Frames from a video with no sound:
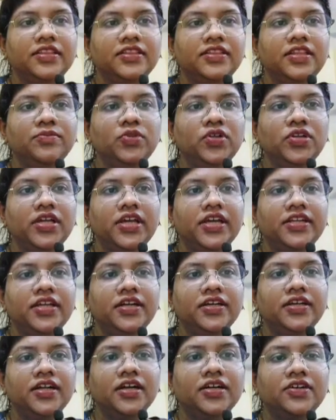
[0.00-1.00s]
and the
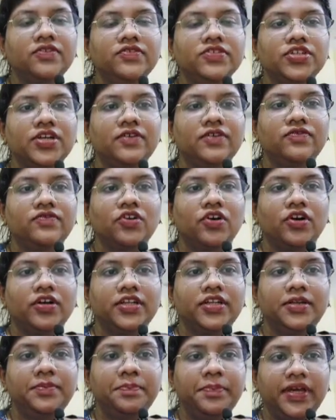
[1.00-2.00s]
Mullerian duct, which I have
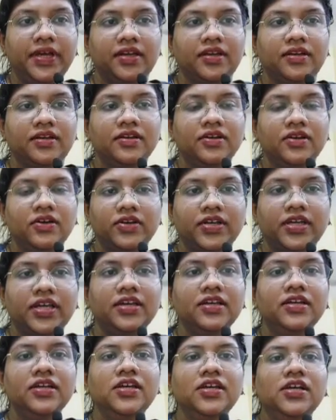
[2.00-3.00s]
drawn in pink.
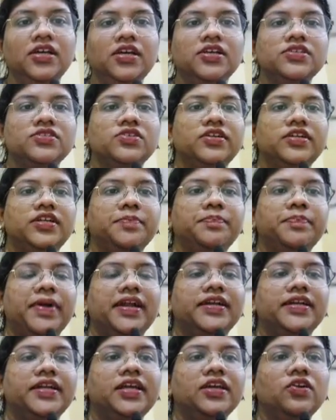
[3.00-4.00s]
Okay. So
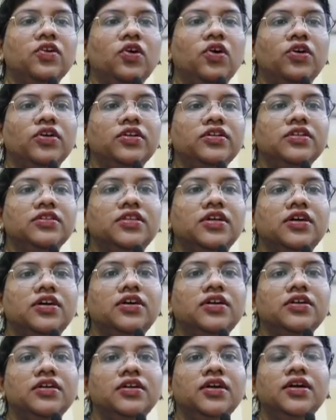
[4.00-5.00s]
depending on
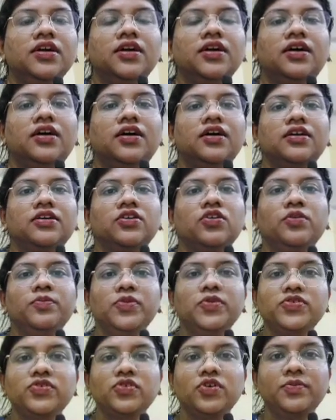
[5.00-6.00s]
the
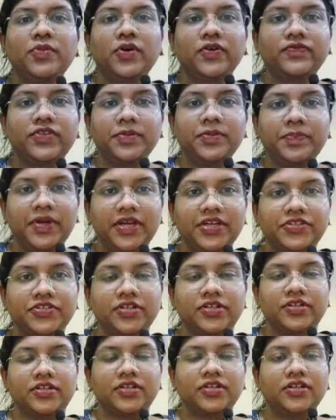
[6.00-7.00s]
chromosome of the
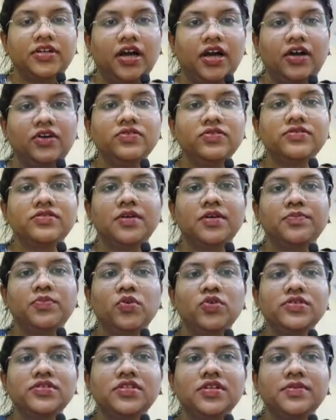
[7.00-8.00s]
patient. Now,
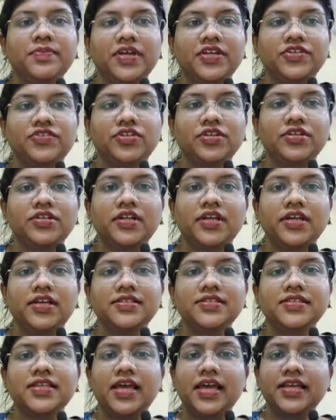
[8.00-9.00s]
suppose the patient
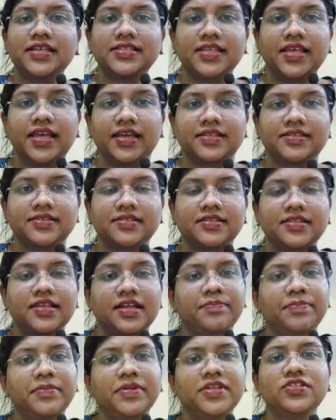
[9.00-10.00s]
is XX.
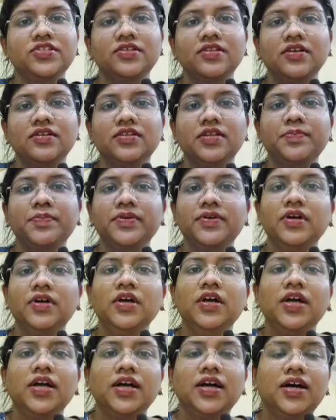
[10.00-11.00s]
That means
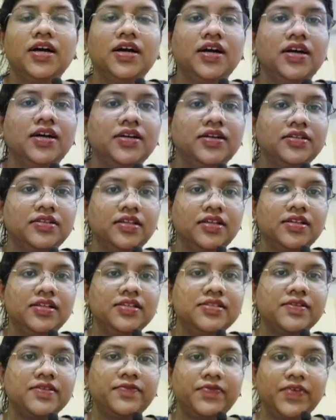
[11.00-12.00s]

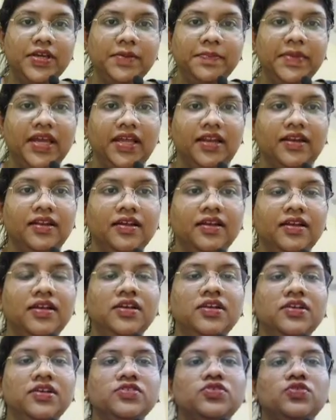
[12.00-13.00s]
it's a female.
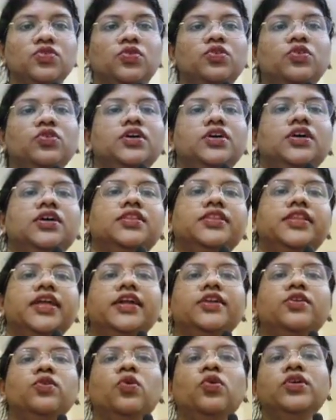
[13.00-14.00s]
So
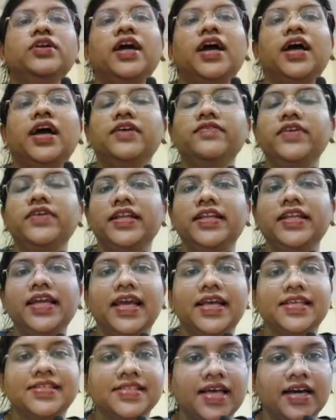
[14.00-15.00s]
they don't have
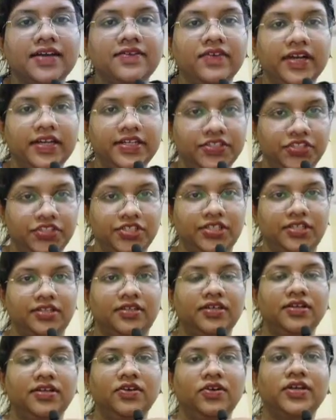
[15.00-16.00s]
any SRY
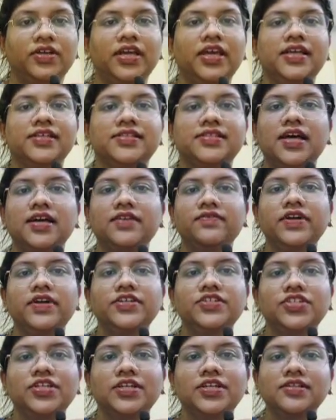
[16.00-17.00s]
gene. Okay,
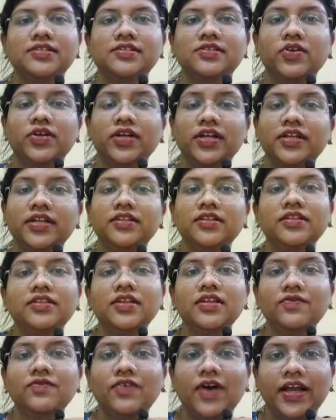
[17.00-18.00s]
SRY gene is located
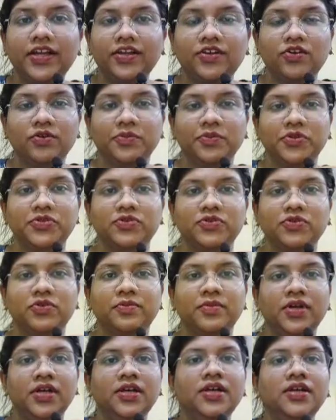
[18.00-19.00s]
in the Y
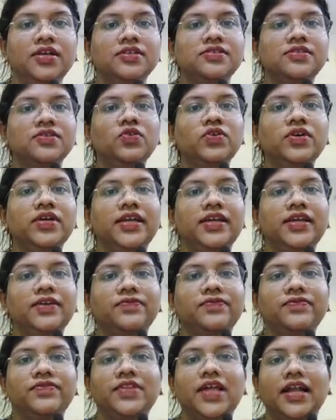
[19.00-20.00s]
chromosome. So
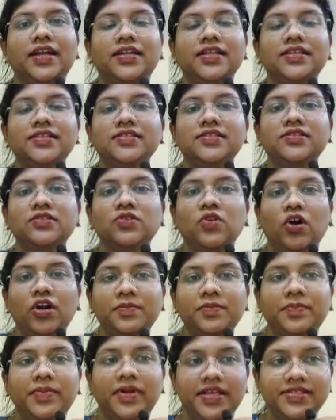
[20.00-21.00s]
if that is
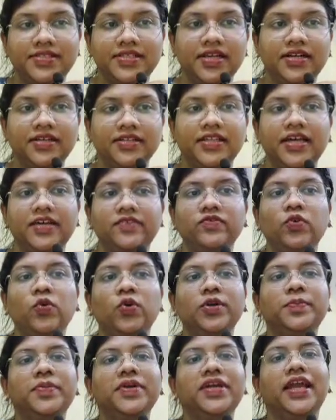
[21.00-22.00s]
not present, there
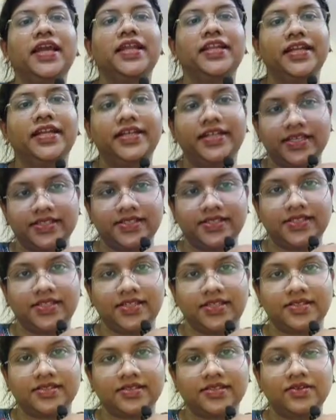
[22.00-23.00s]
won't be any
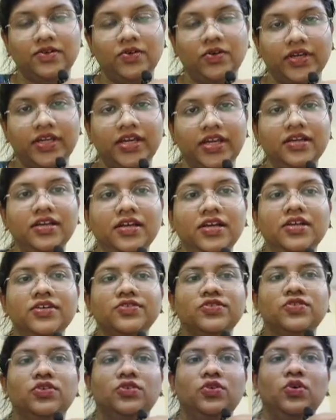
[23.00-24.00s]
testes. Okay,
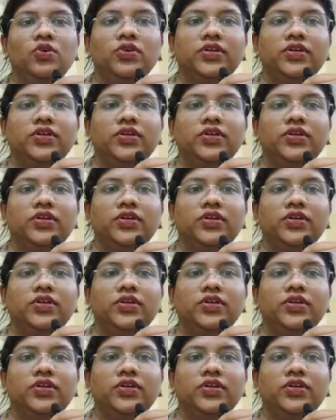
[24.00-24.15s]
so